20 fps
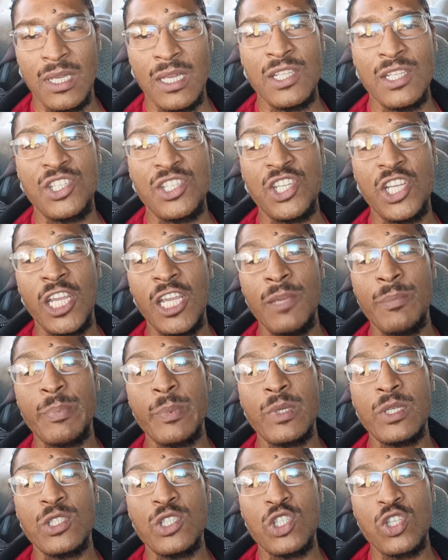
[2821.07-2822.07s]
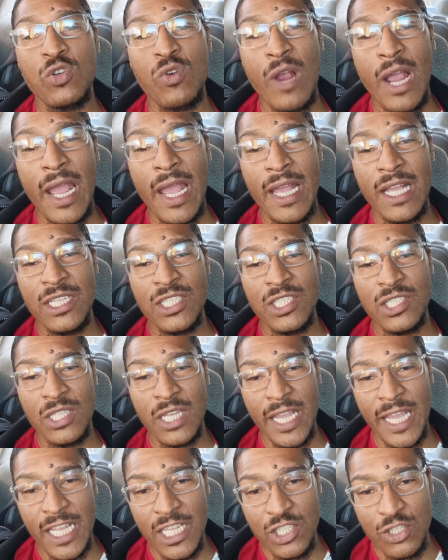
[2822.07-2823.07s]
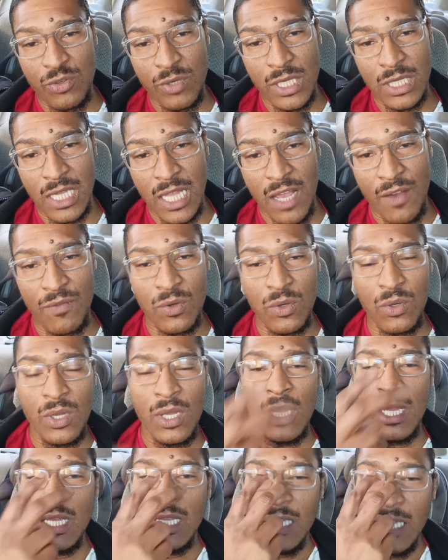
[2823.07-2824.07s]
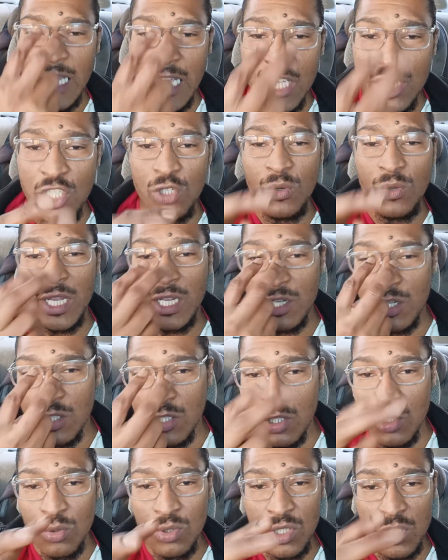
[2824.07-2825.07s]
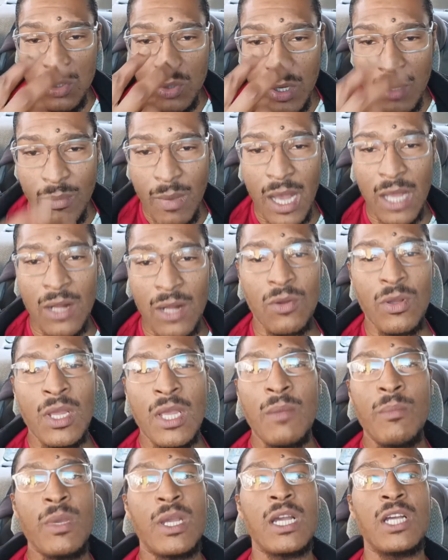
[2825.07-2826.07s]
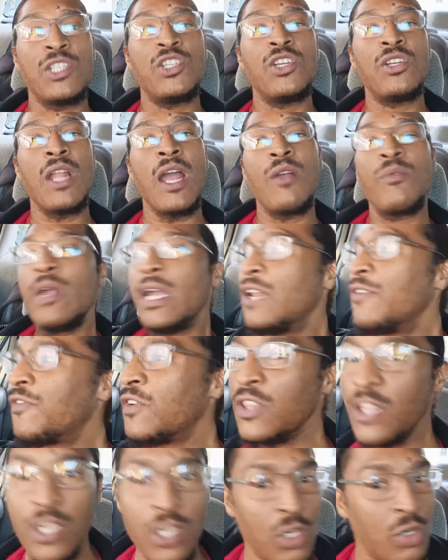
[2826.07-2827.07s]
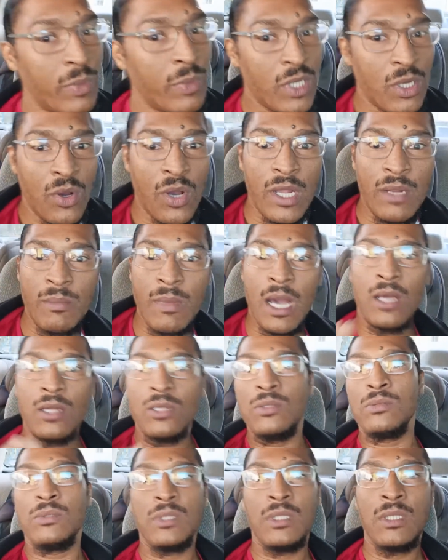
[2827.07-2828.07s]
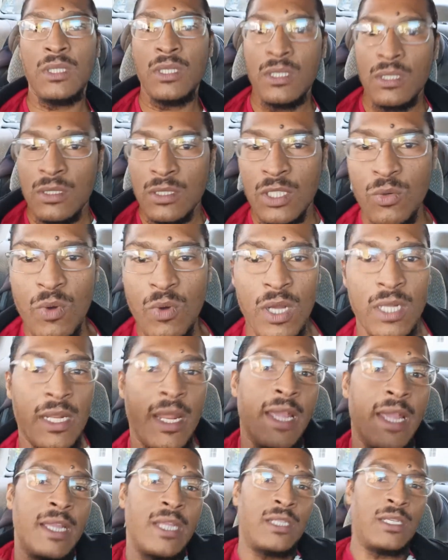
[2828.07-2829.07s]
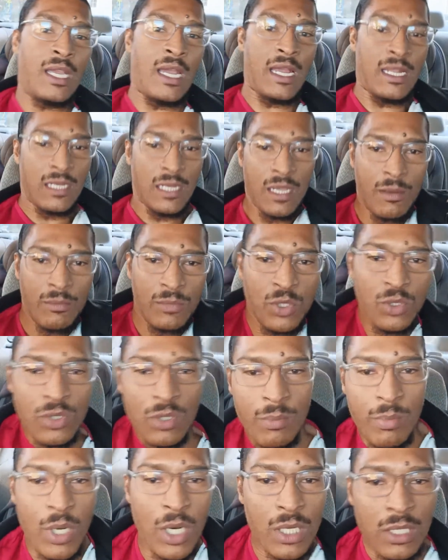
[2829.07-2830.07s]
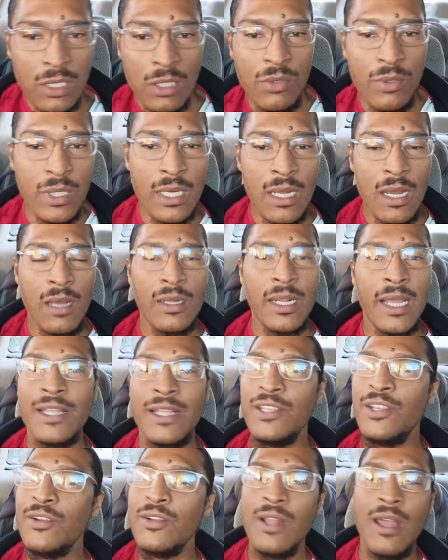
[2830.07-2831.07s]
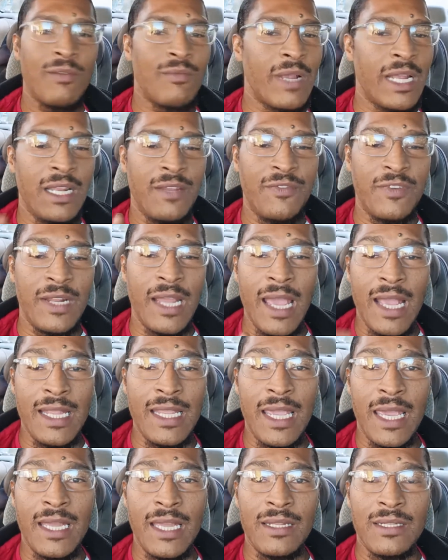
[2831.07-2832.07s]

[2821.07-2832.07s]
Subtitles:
Cheap trash entry level, get you introduced to it model, because you're not ready for the humanoid model. The one that can goddamn do the boogaloo and all that. You're not ready for that yet.